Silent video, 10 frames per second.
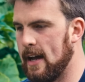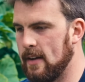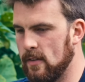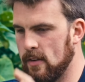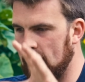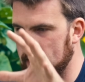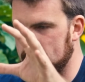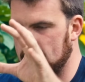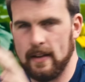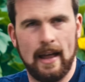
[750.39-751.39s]
and it's
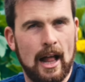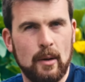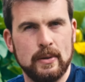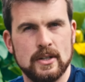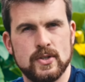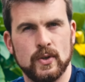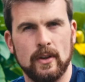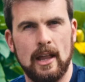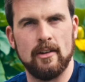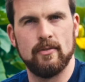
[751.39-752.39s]
still helping
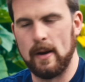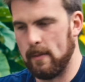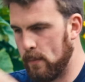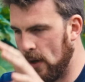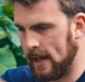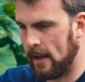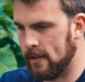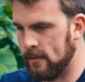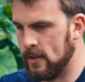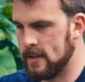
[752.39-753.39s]
soil life by putting out
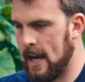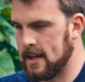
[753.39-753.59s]
the root